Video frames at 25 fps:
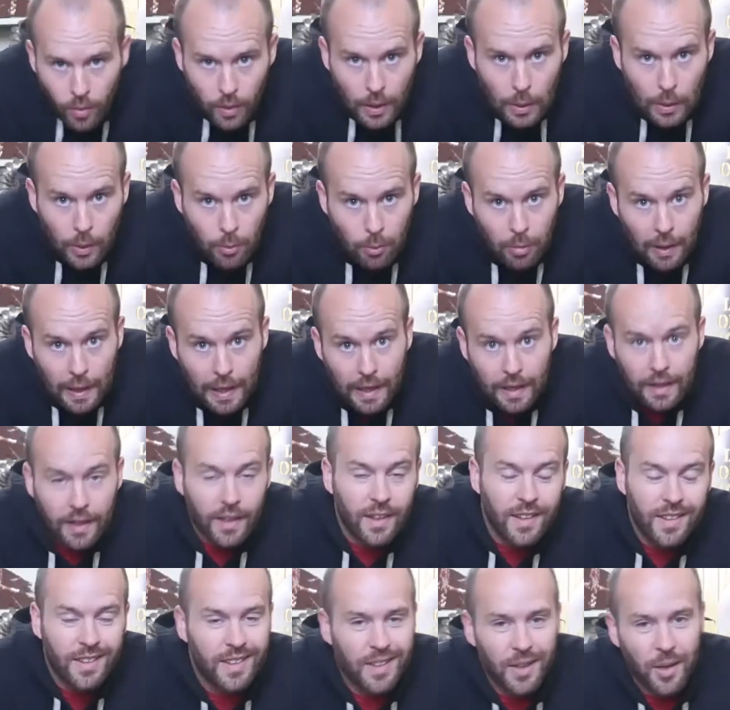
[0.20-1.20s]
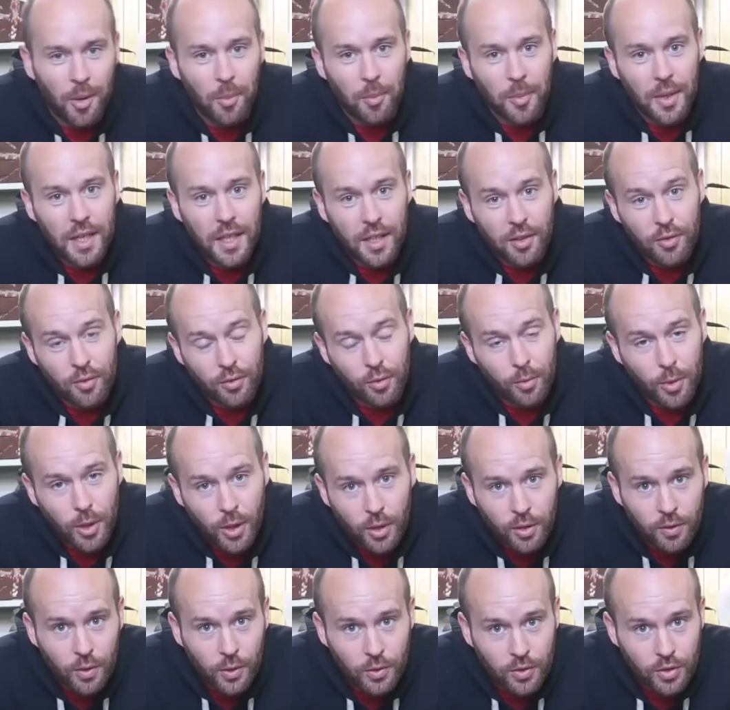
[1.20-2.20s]
Welcome back. I'm Nick from A
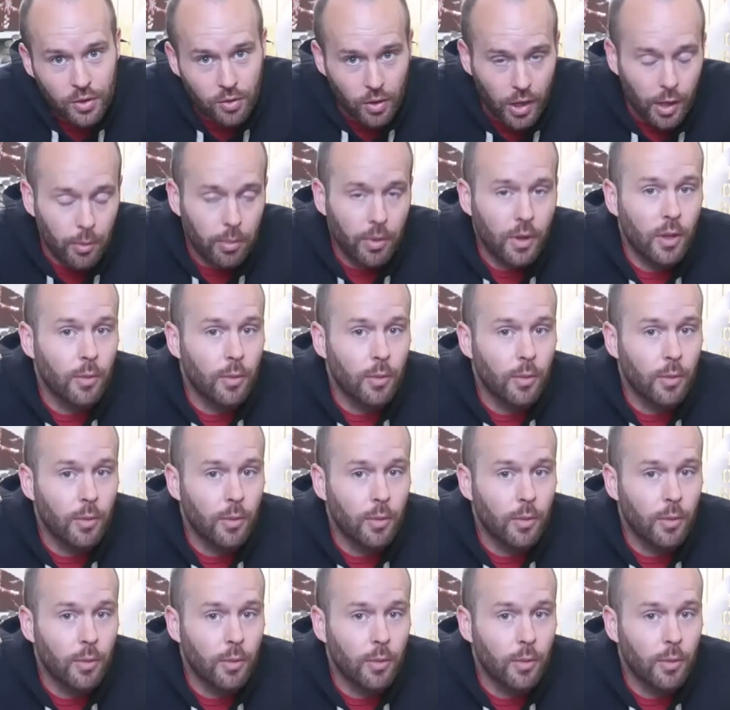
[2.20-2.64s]
Load of Old Scrap.